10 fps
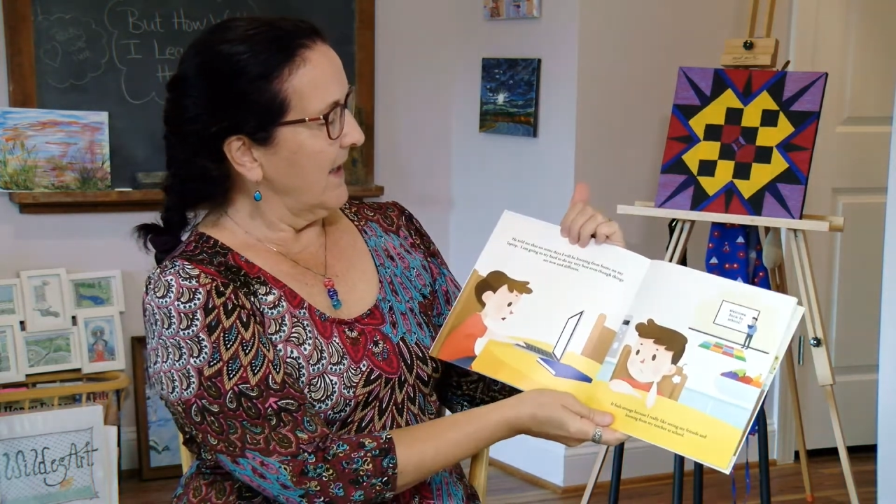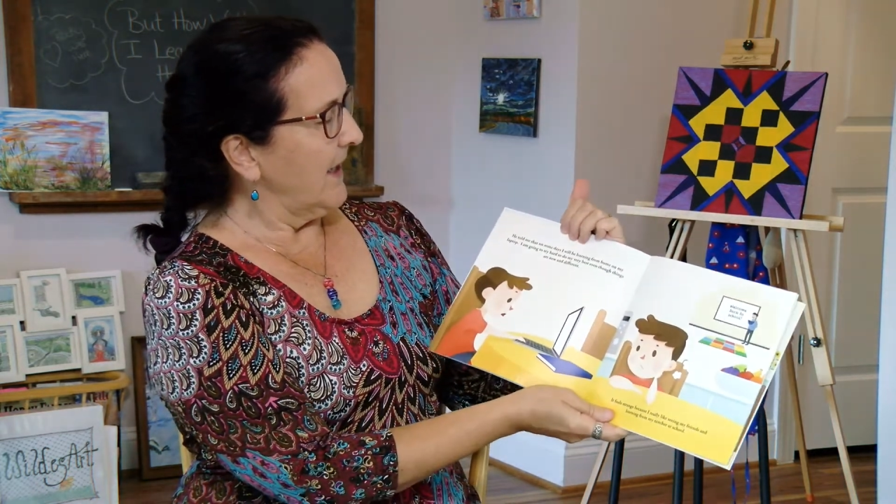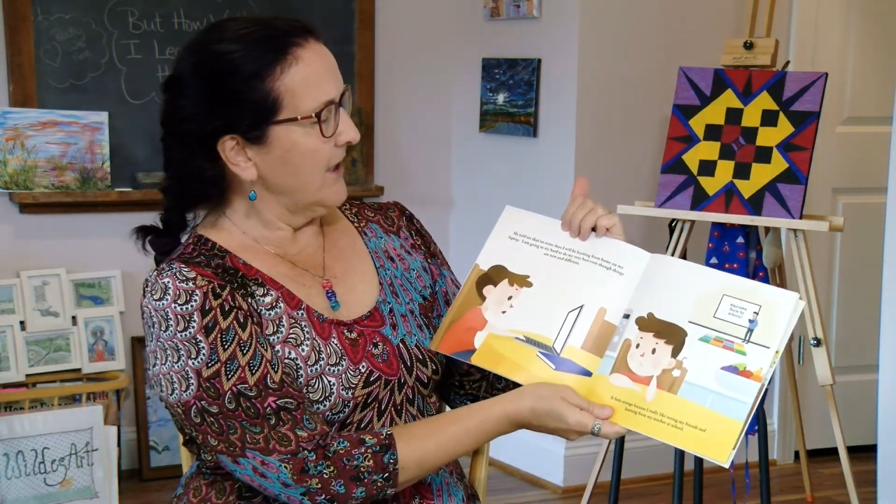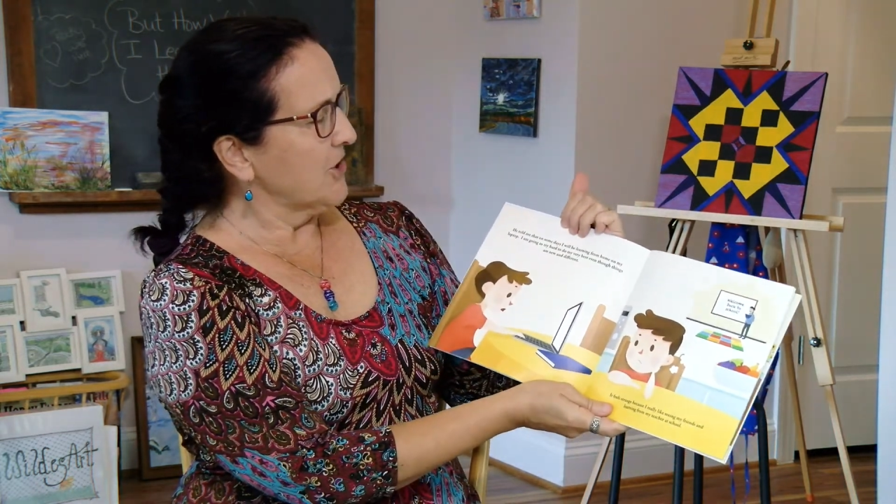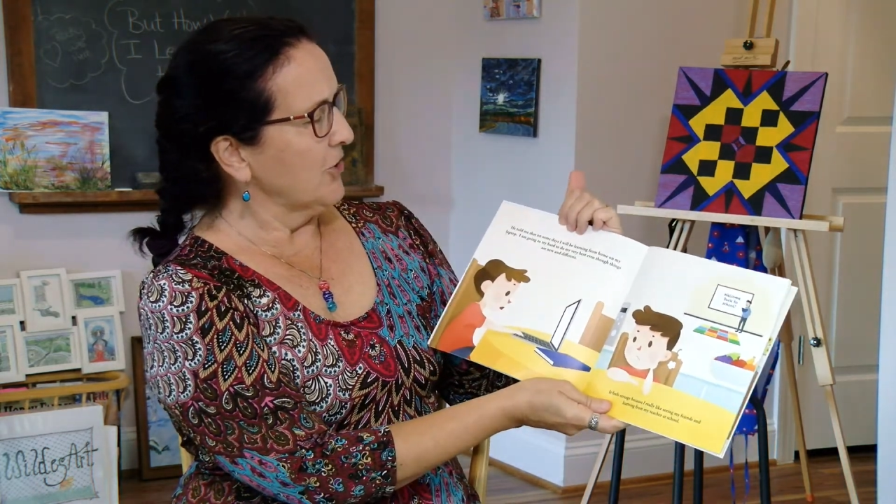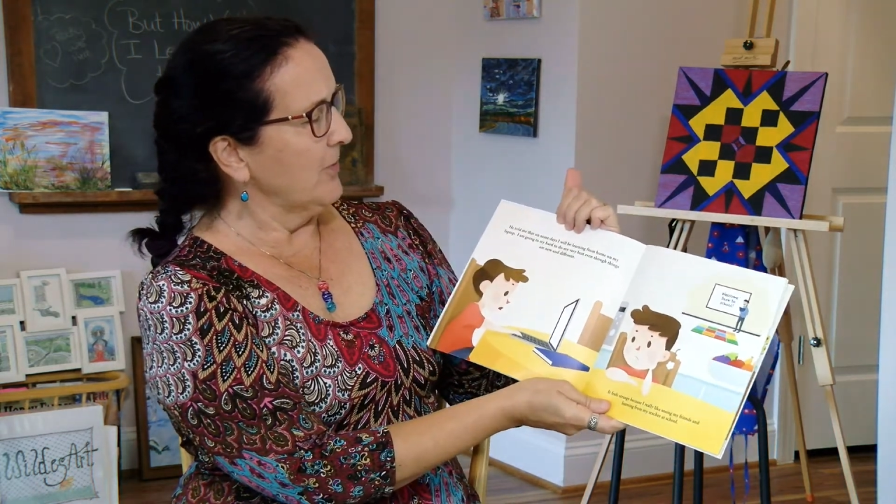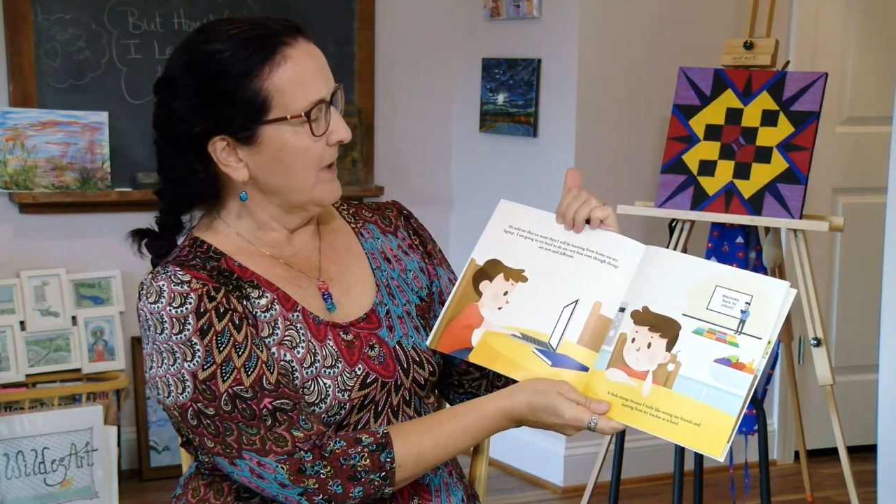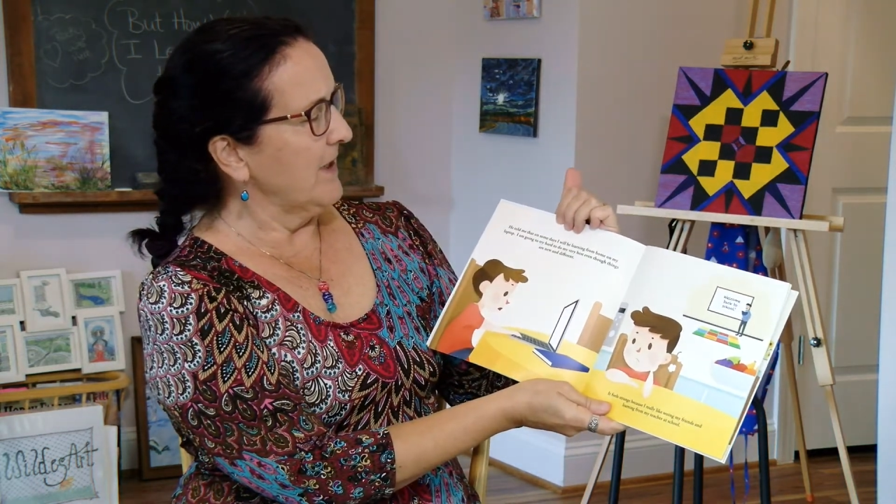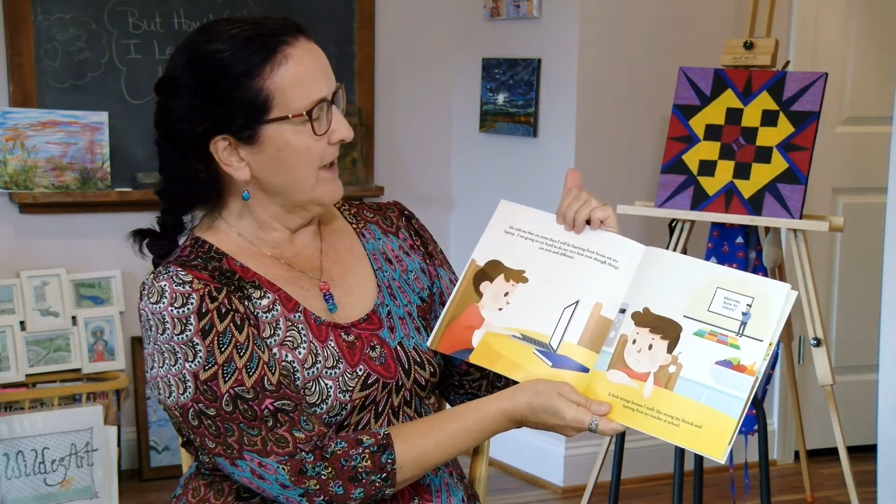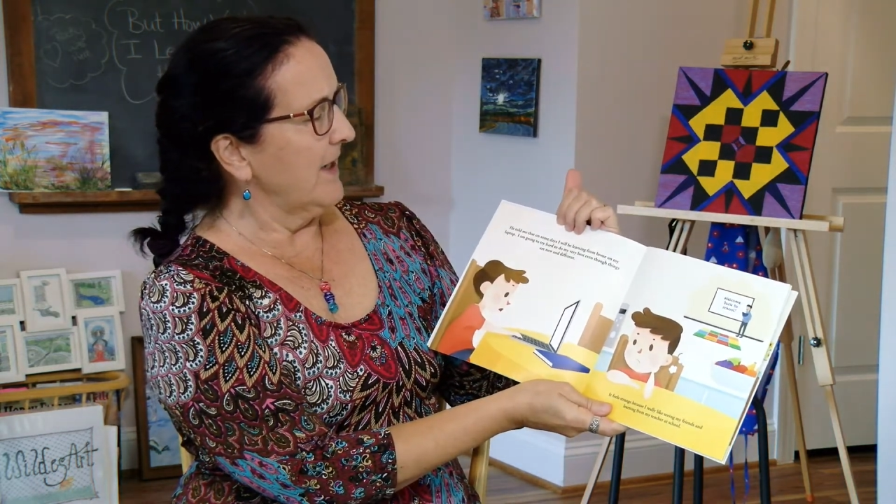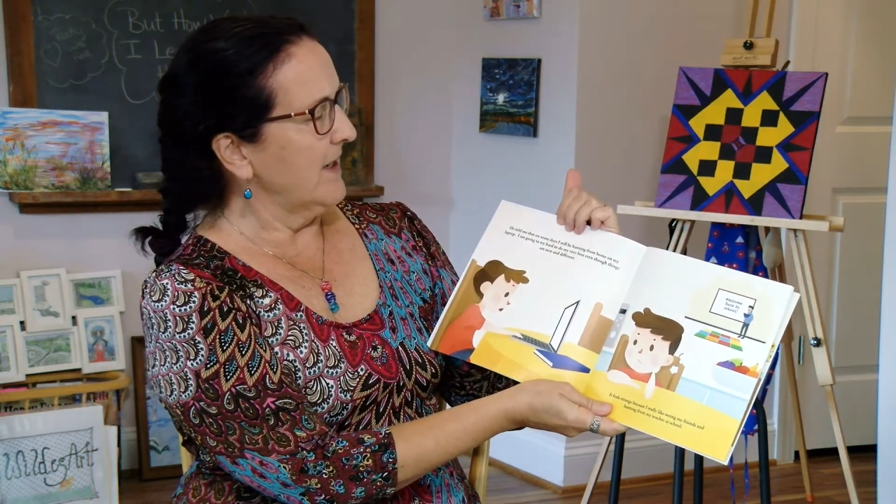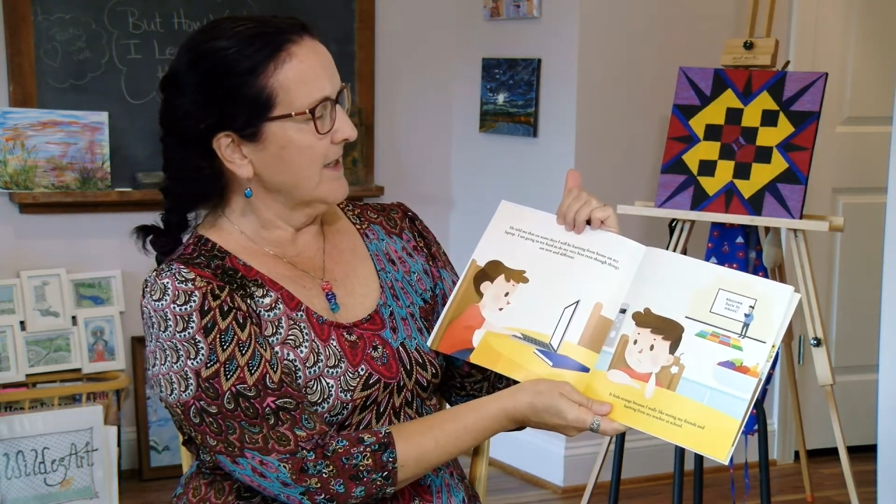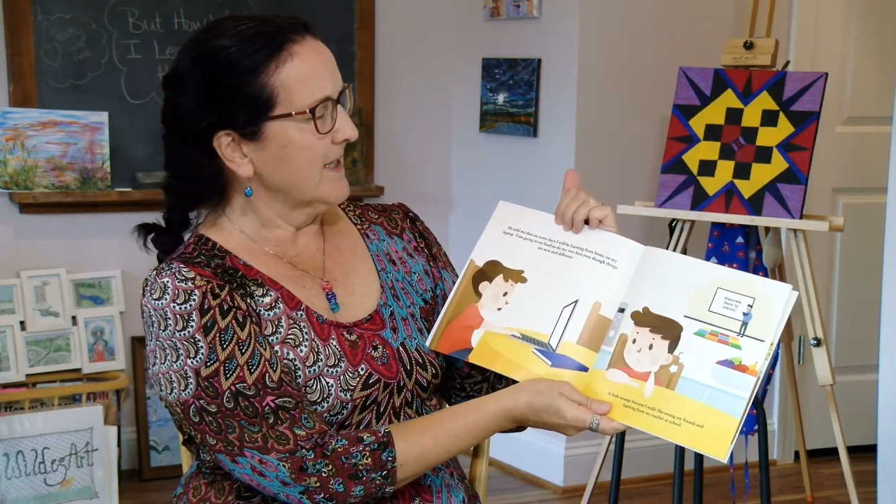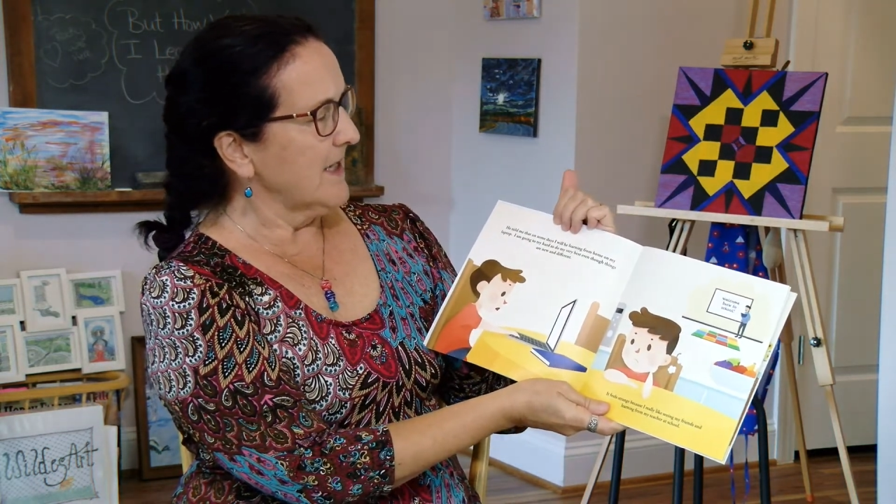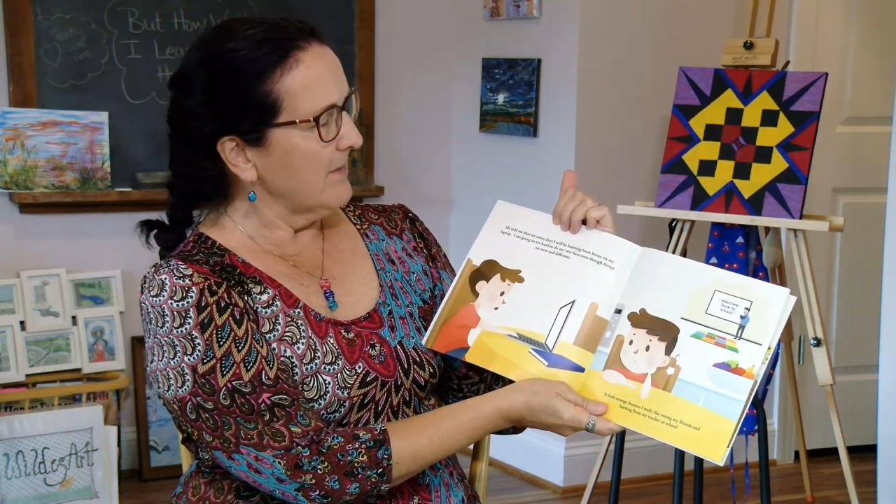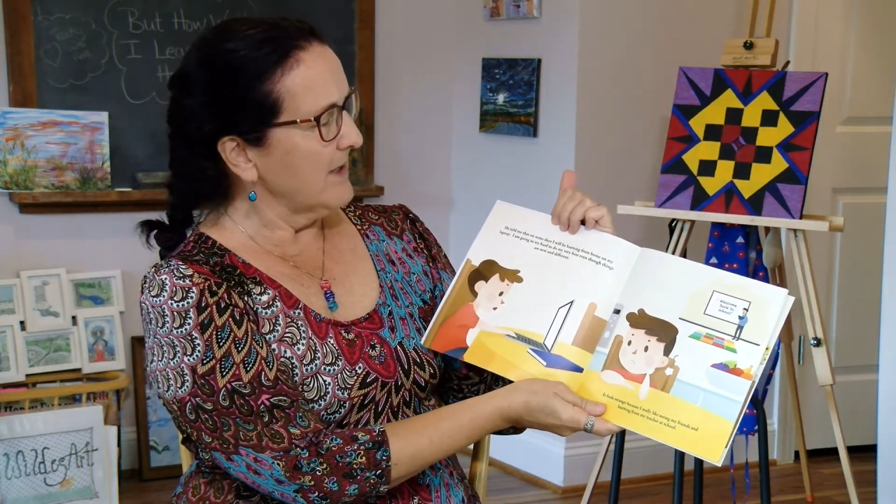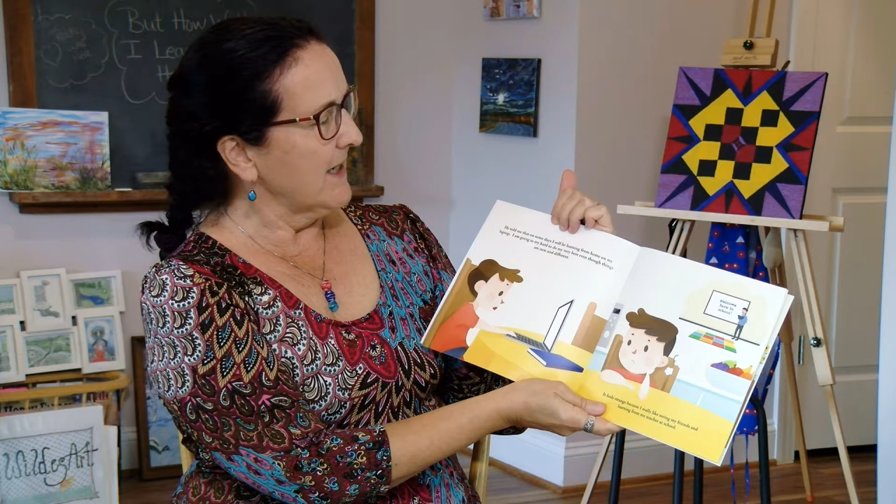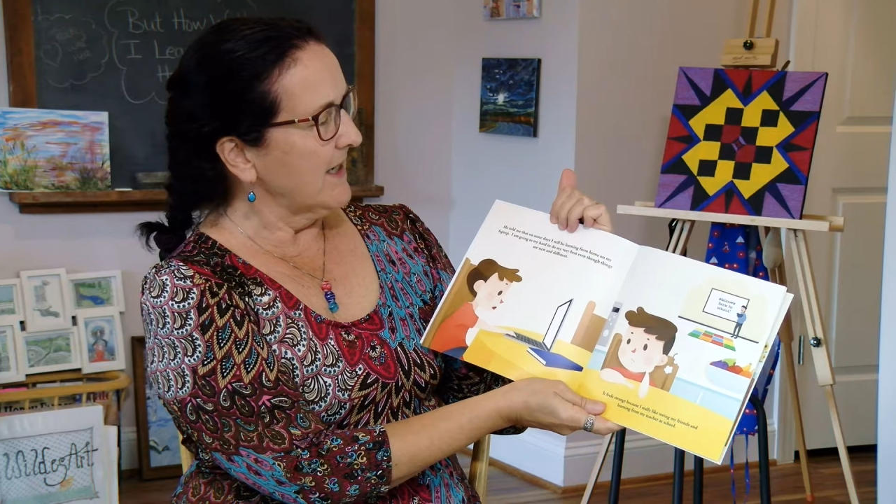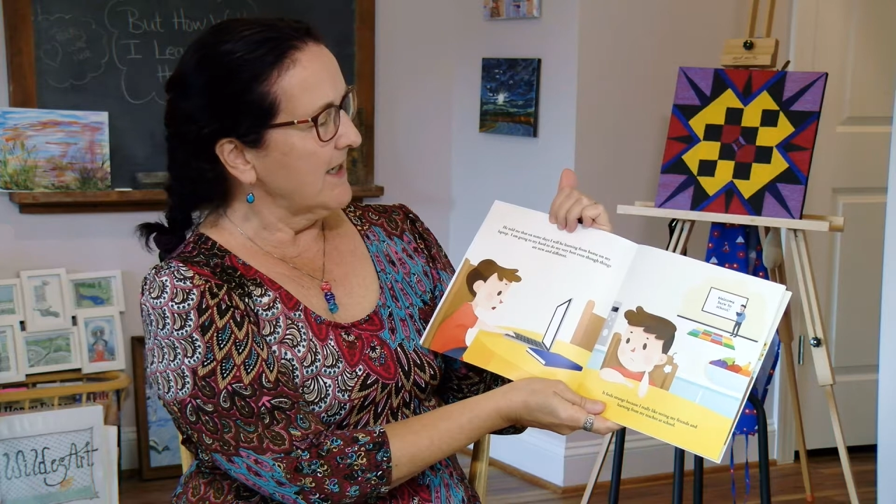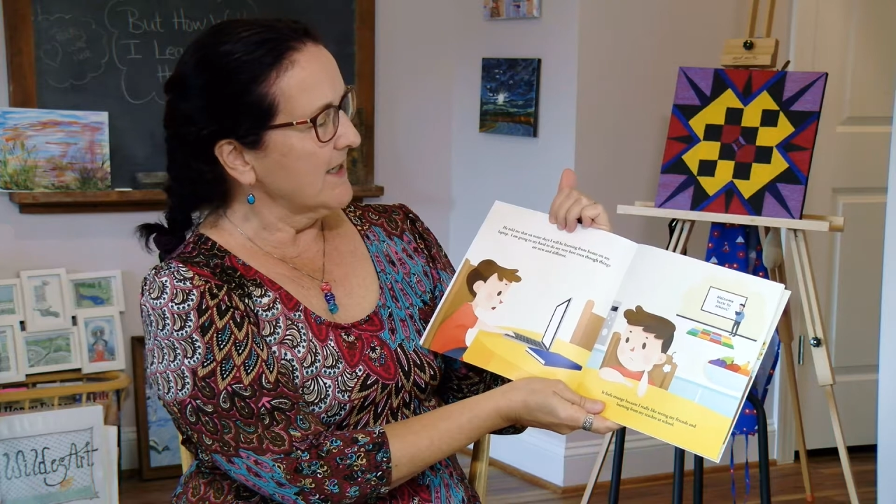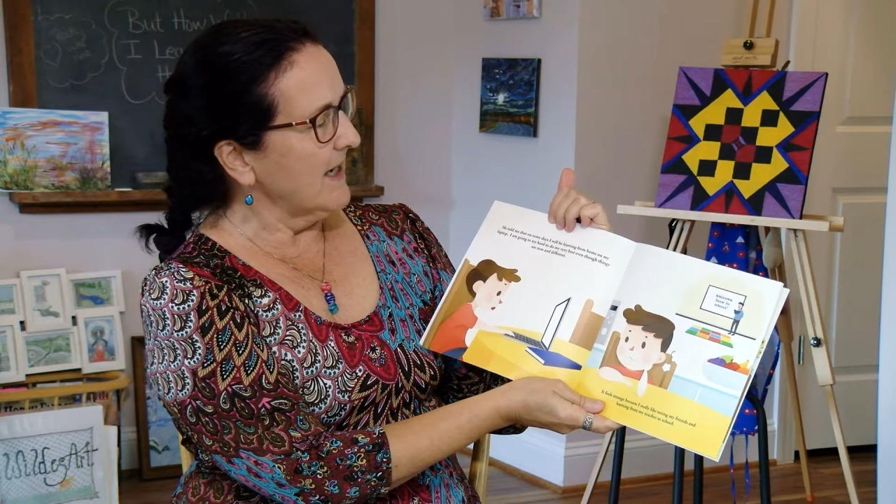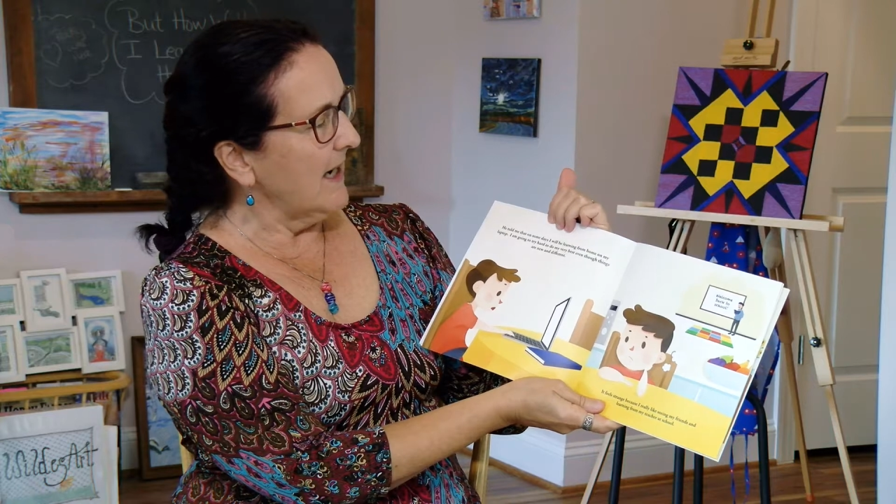He told me that on some days